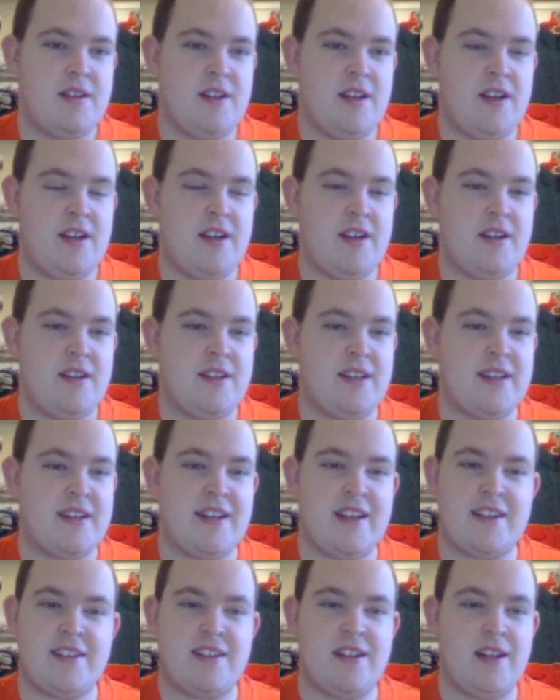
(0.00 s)
Dick
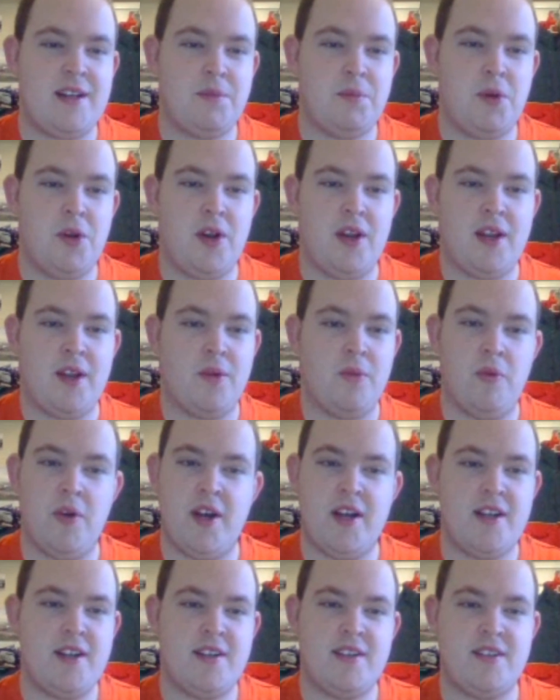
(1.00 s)
Dastardly and Muttley?
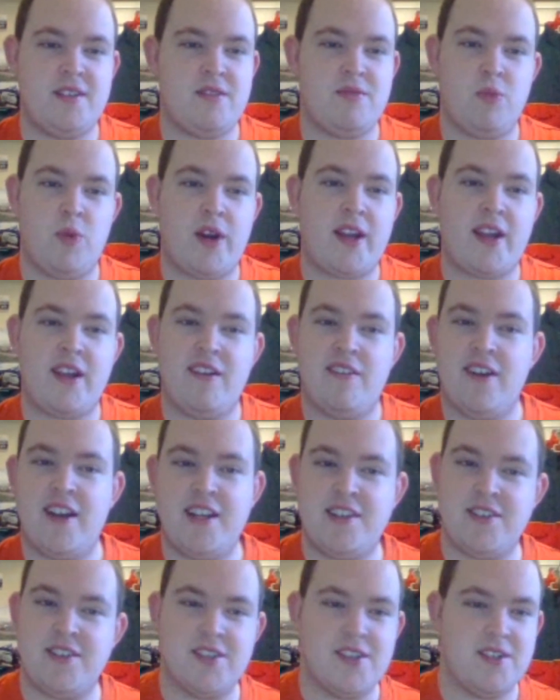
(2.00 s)
Where's Wacky
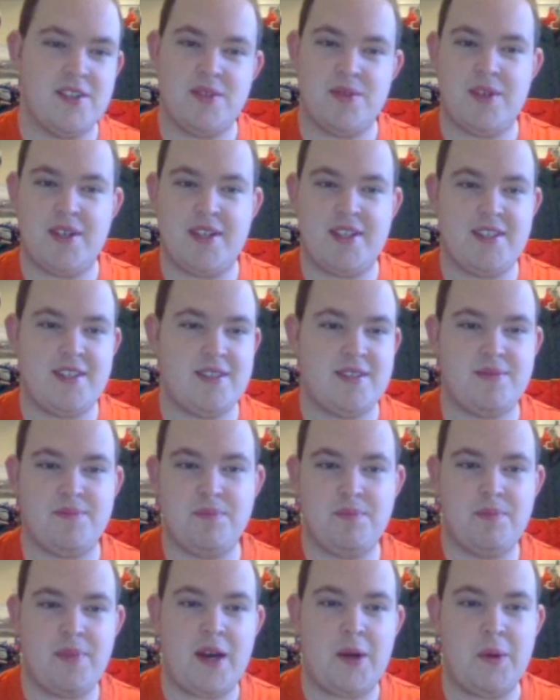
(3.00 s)
Racers? Where's
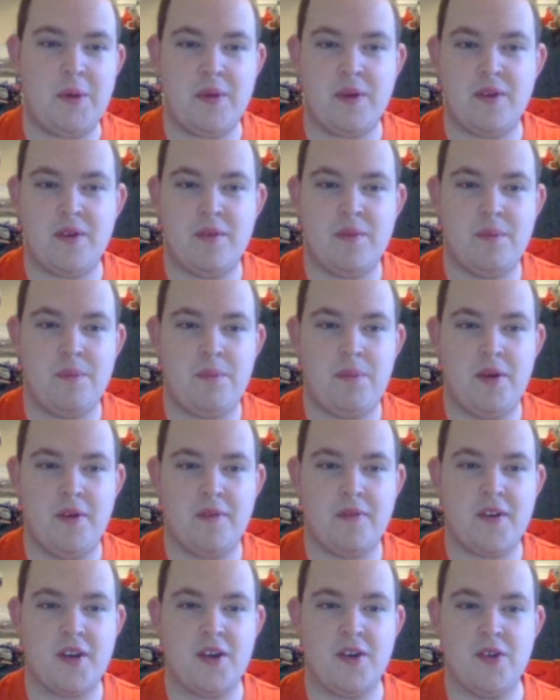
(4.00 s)

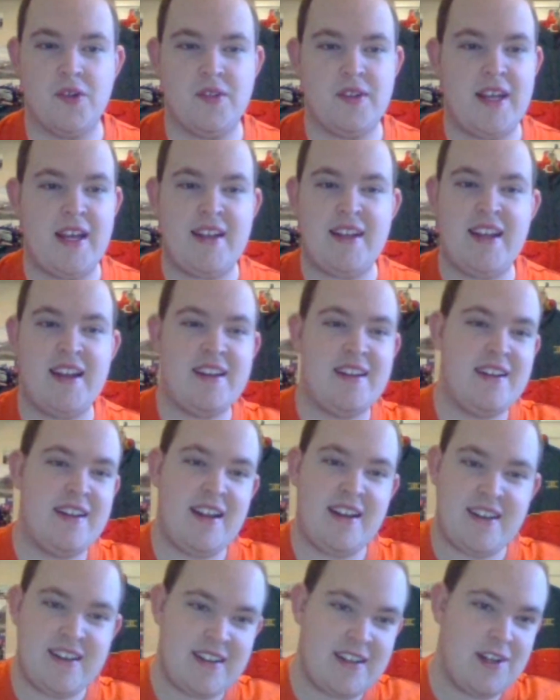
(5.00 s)
Powerpuff Girls? Ed, Ed and
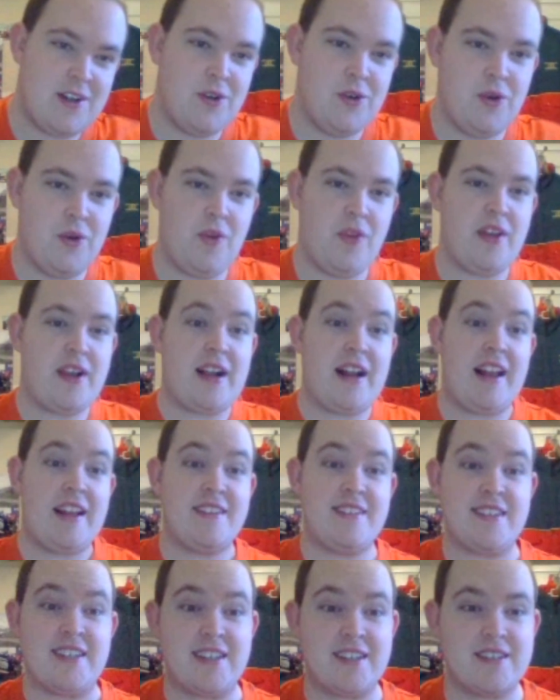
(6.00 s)
Eddie and all the
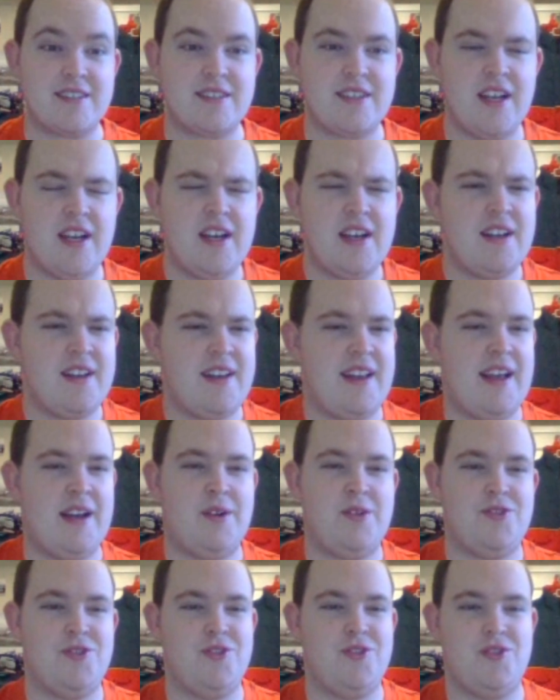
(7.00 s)
classics. Now
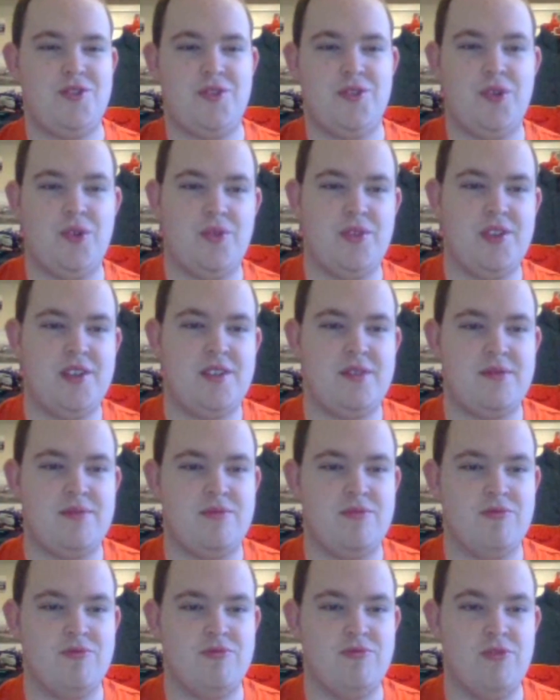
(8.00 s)
it's just all this
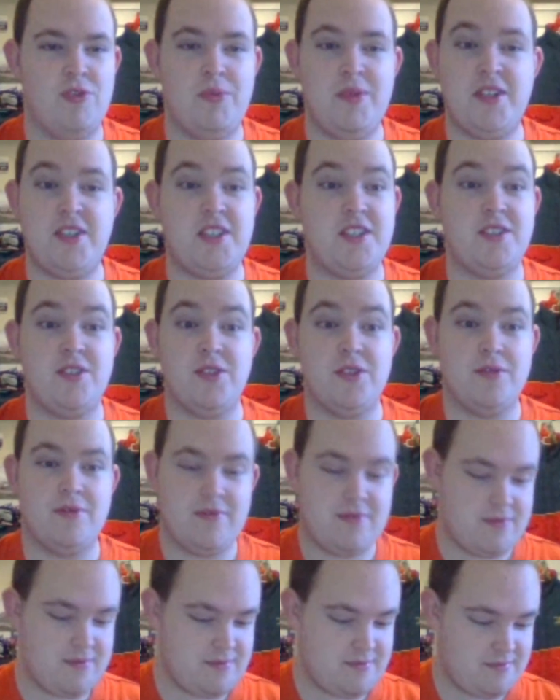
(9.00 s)
rubbishy
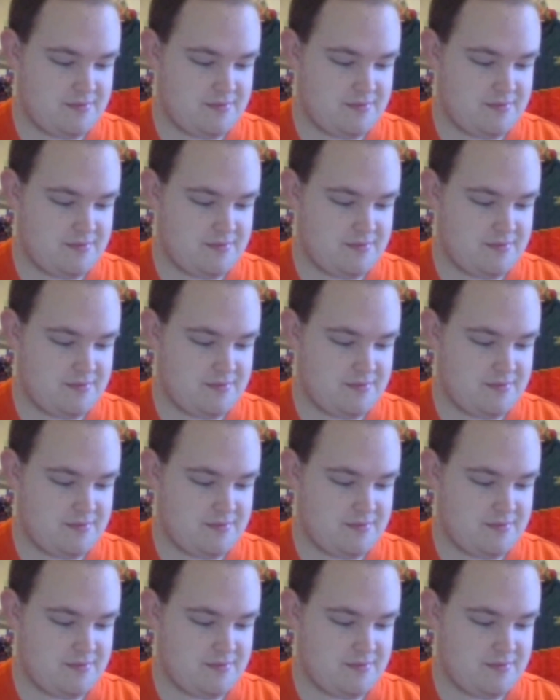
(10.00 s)
stuff.